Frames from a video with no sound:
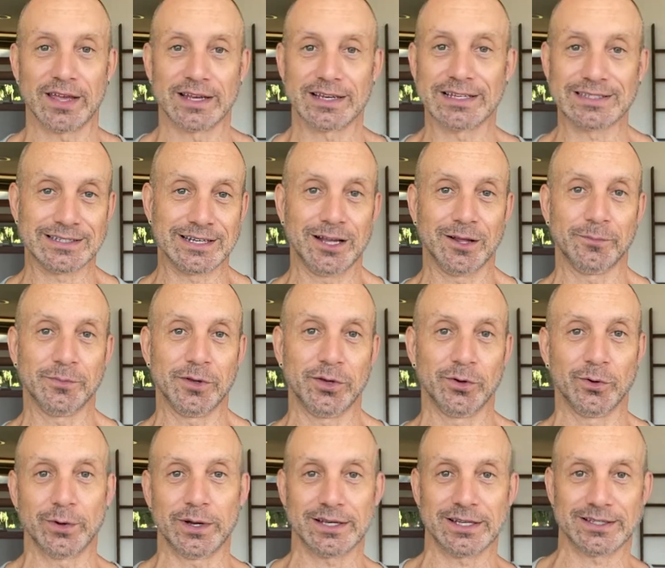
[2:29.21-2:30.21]
It doesn't help
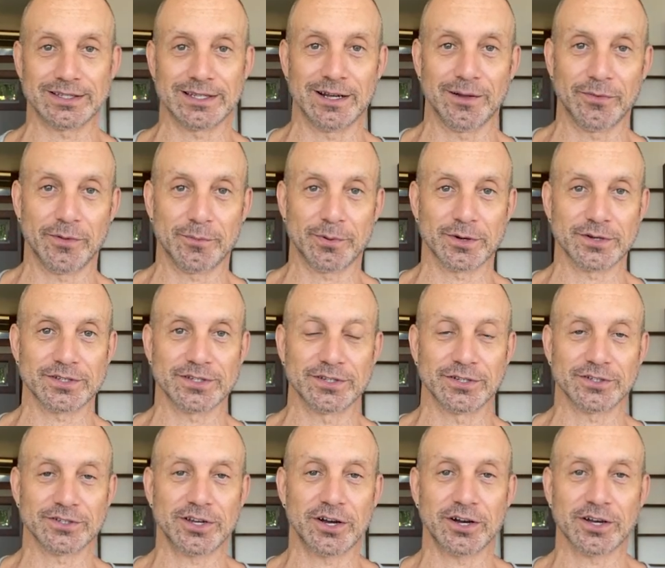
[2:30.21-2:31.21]
you, it doesn't help the person
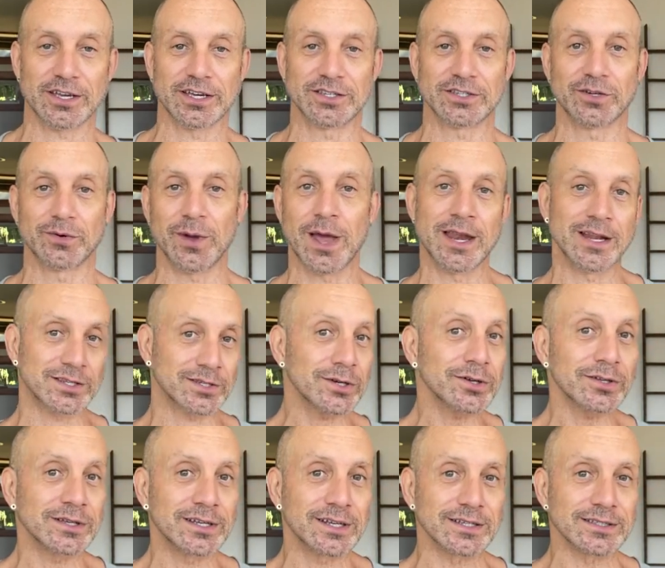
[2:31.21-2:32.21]
you're talking to, and it
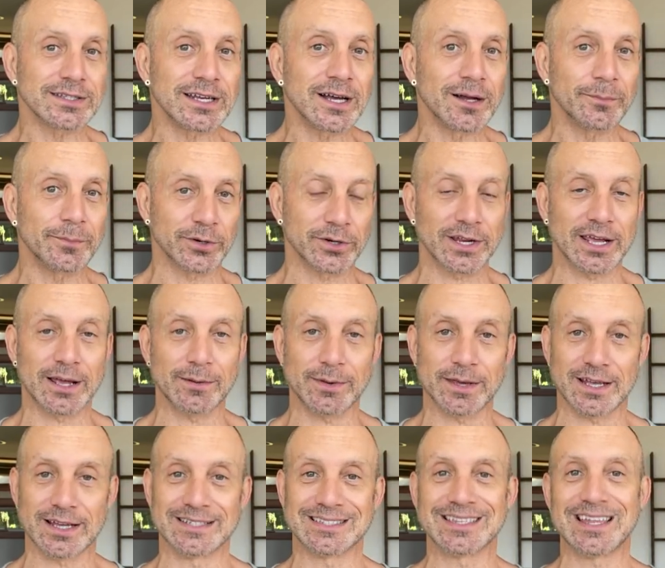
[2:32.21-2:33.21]
certainly doesn't help your day,
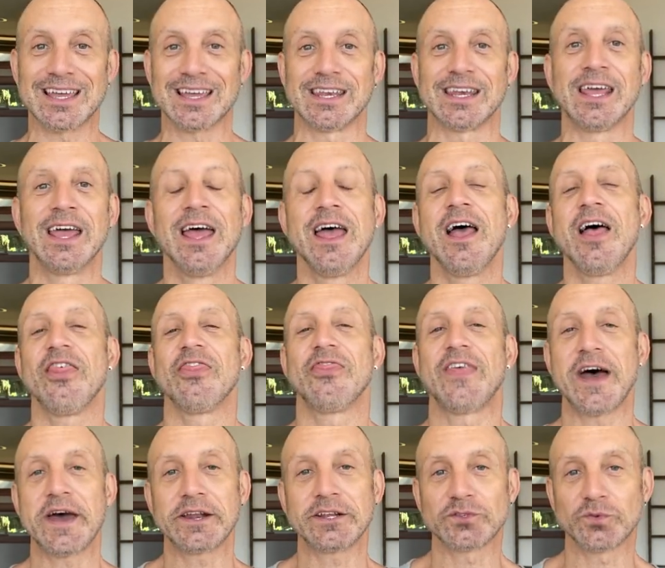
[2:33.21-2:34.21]
because then
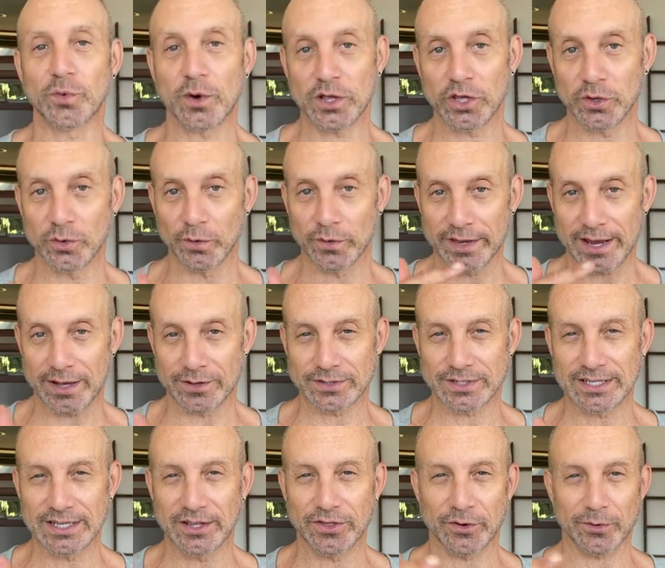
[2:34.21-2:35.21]
that is what you will now
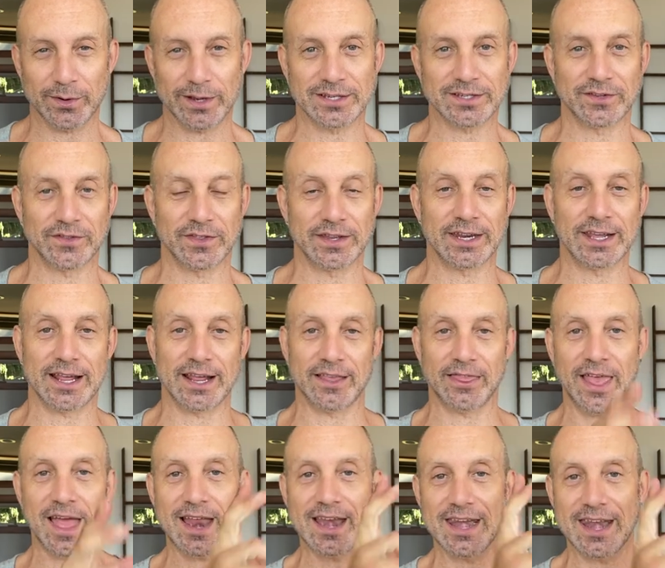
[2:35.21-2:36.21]
see the rest of the day.
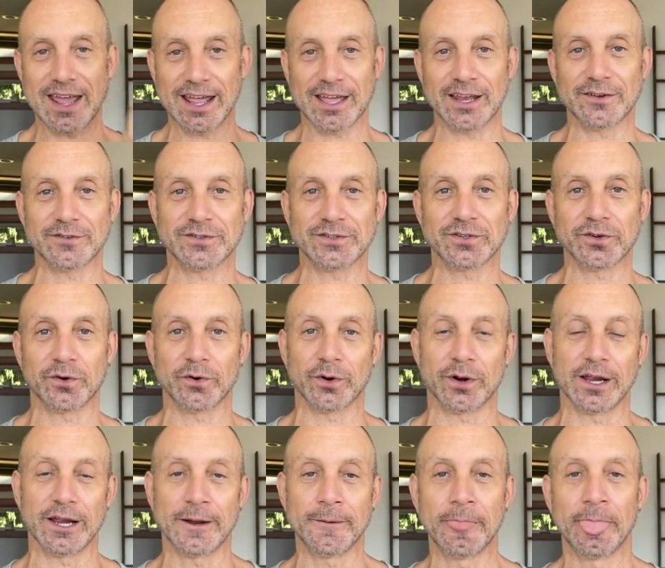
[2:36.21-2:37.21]
That negative
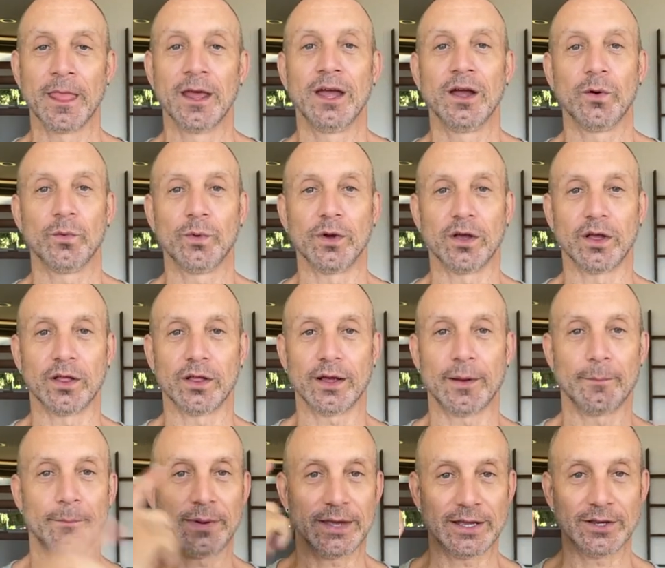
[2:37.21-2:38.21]
story
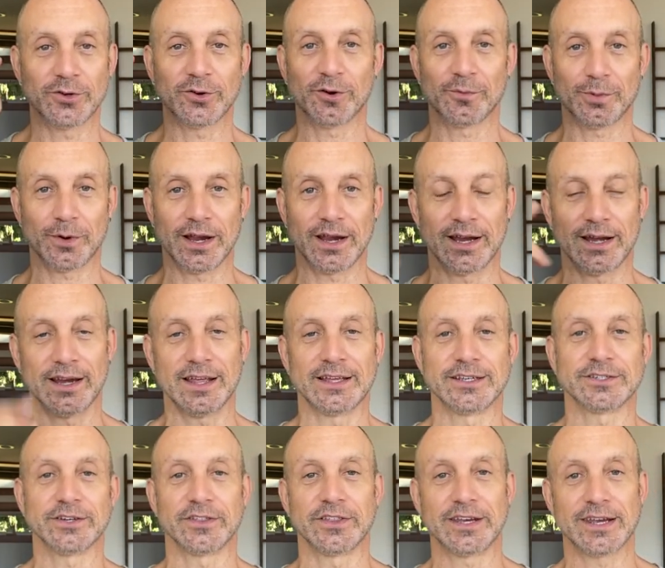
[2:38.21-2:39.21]
will be in your brain
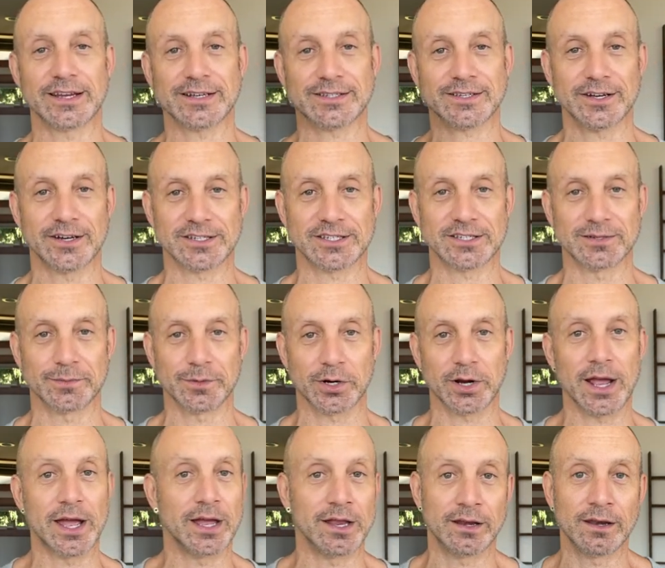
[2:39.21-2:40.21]
until the next customer.
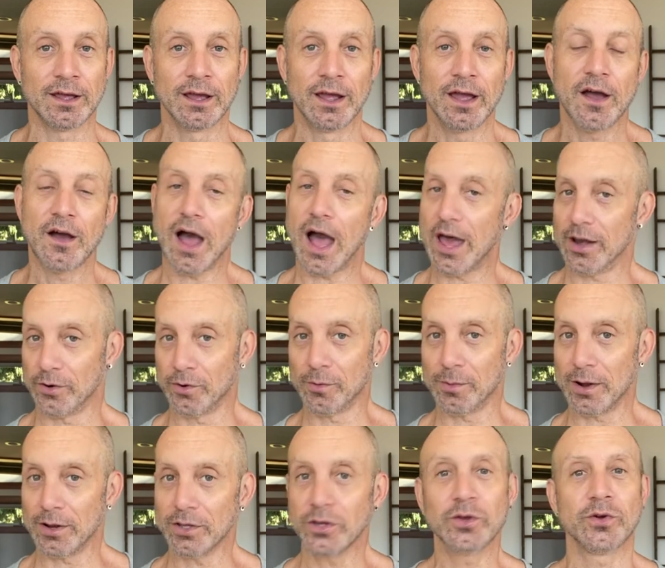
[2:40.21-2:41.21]
And I don't know
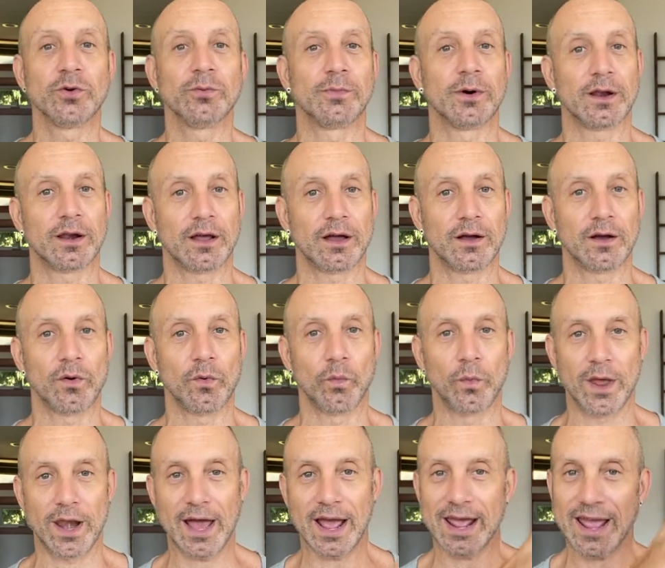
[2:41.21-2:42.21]
about you, but
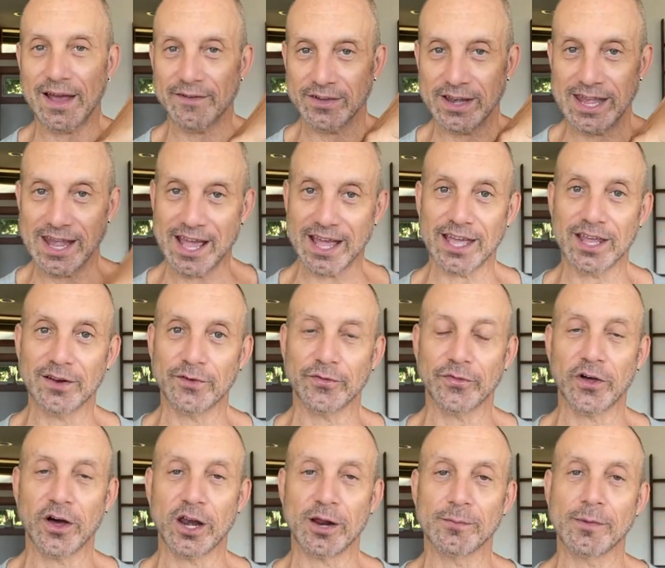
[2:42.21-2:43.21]
when I have a negative
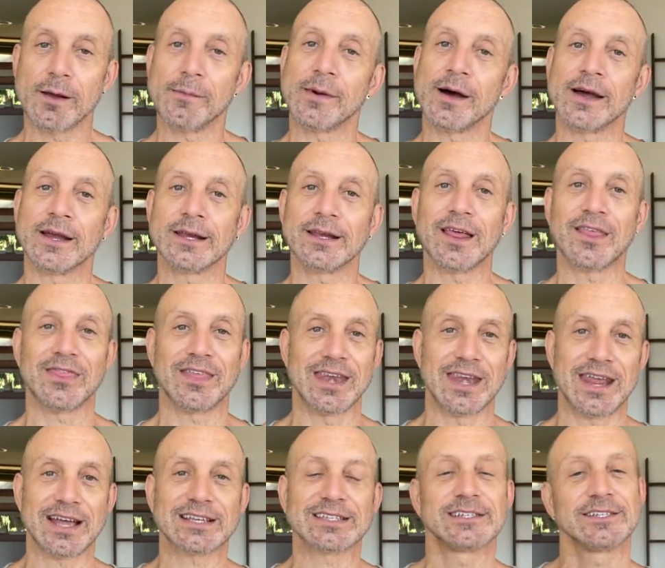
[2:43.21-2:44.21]
thought in my mind, the
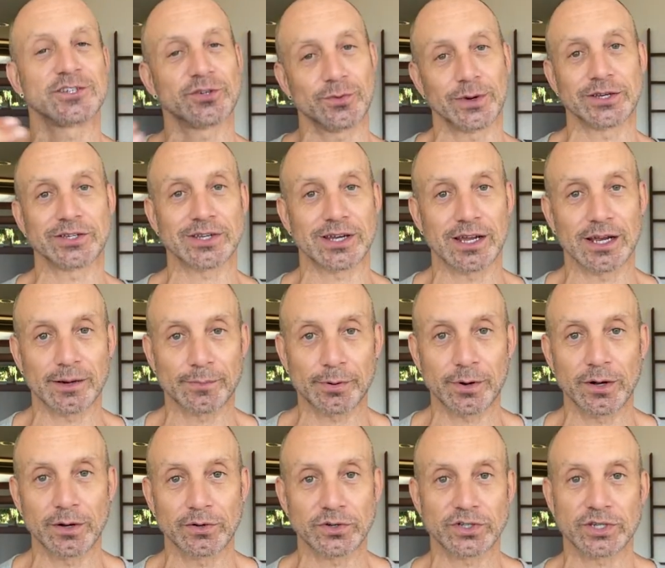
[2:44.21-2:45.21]
next situation I
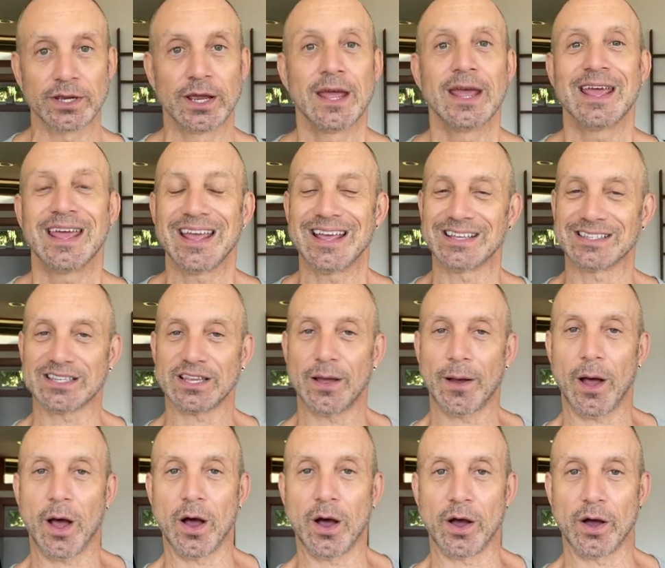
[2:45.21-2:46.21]
approach is
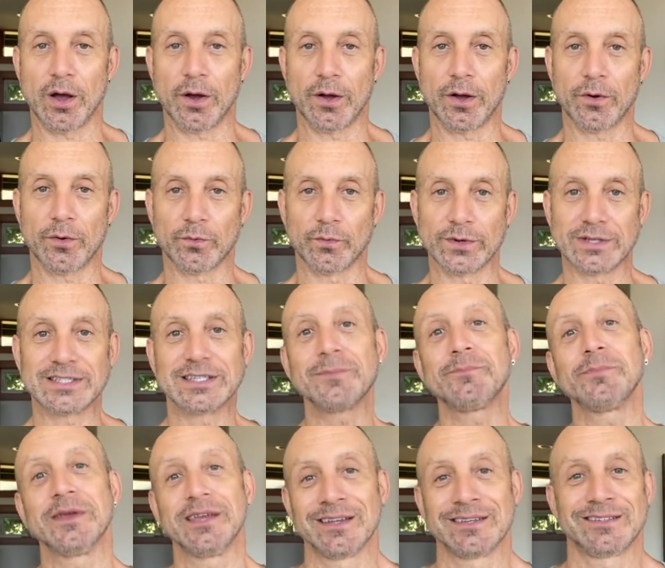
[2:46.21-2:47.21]
a
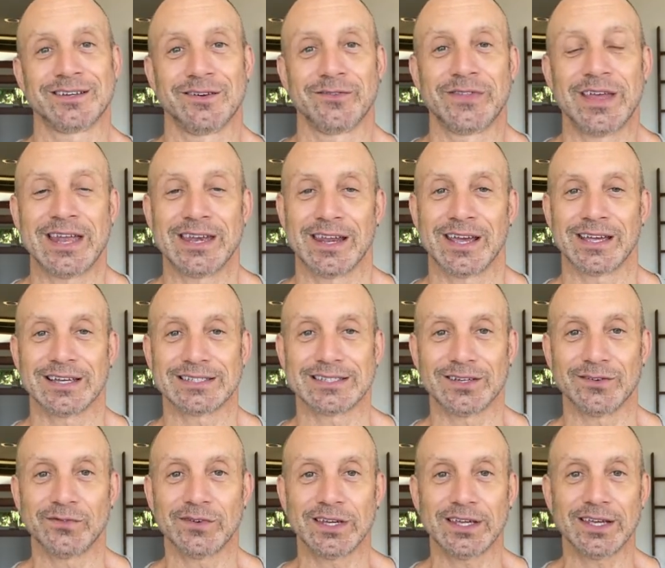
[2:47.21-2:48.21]
recipient of that
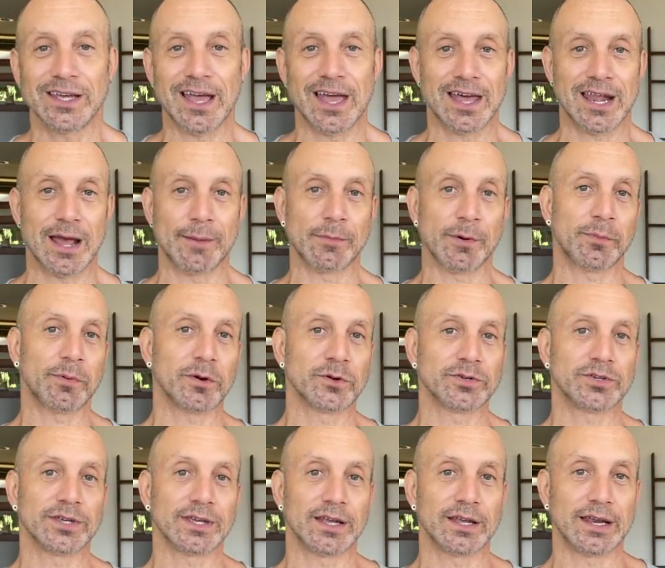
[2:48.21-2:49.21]
negativity, and I'm
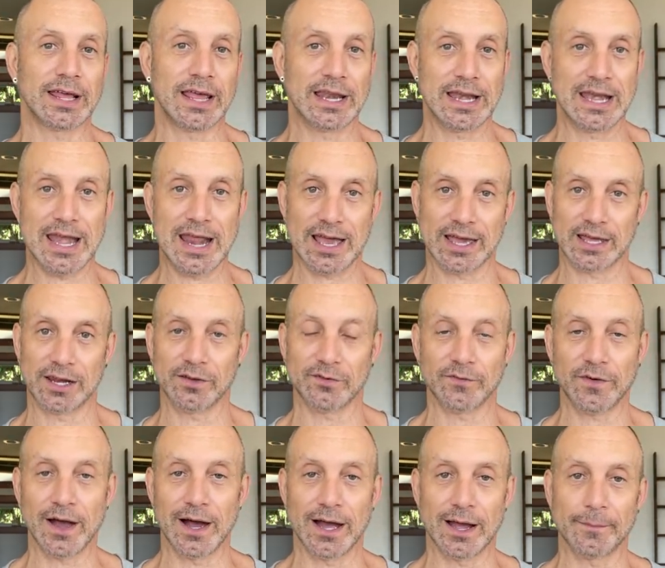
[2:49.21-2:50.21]
approaching it in a negative
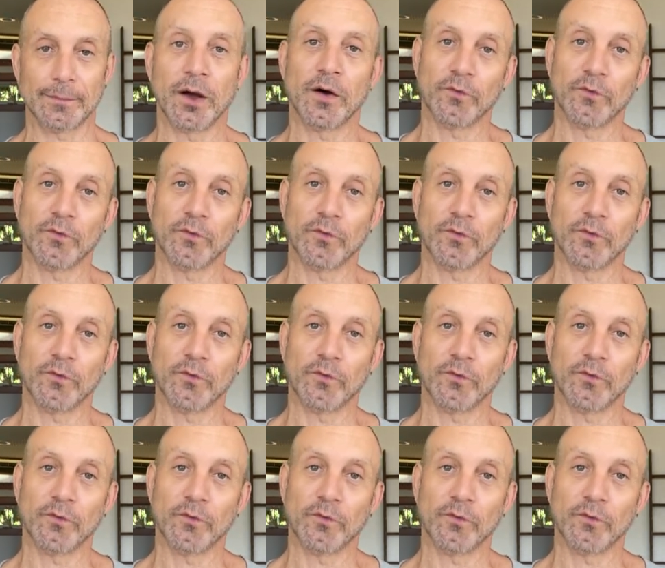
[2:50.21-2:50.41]
vibe.